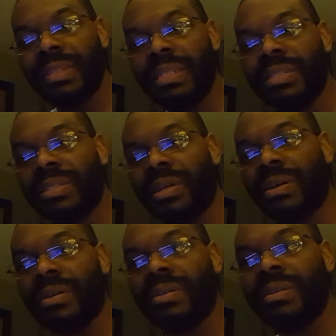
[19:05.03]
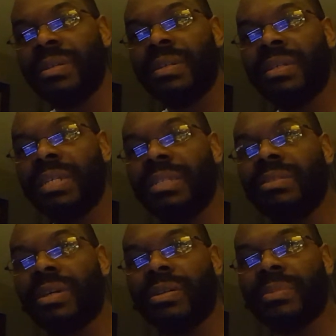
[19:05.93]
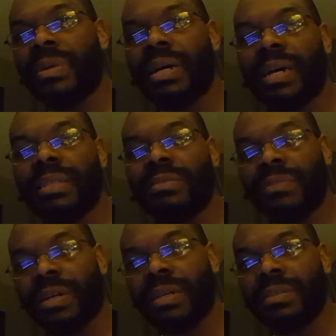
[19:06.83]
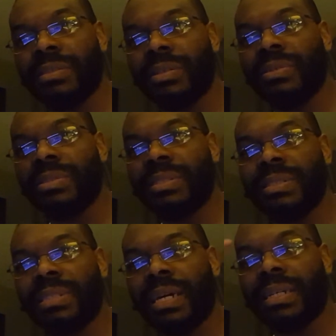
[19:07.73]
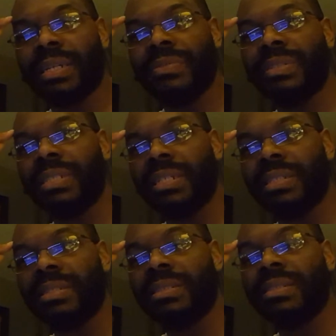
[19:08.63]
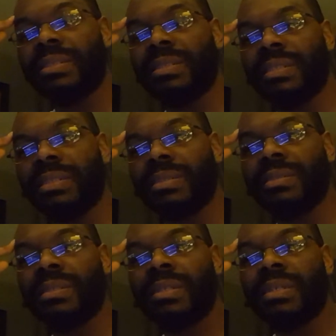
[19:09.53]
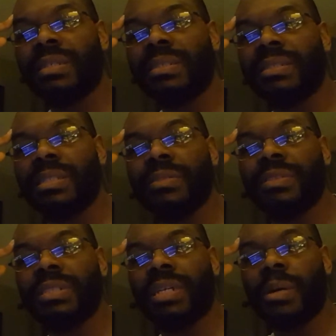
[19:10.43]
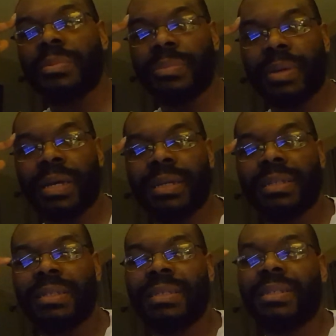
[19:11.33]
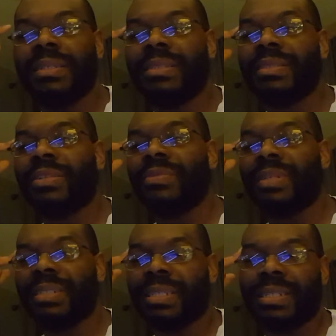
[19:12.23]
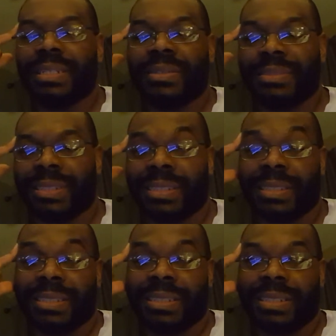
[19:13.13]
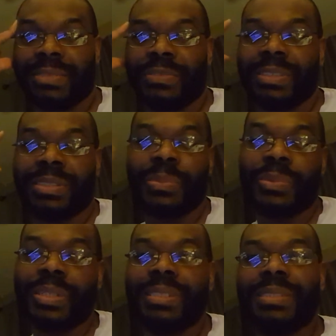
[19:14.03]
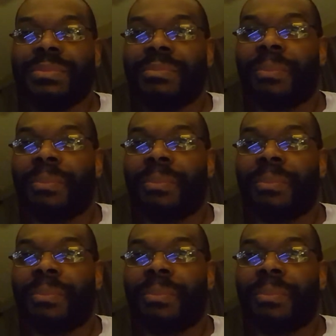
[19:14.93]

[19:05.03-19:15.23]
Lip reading: he talking about how his father goes to the dock every day to see if she comes back, and stuff like that. And I was like, for some reason,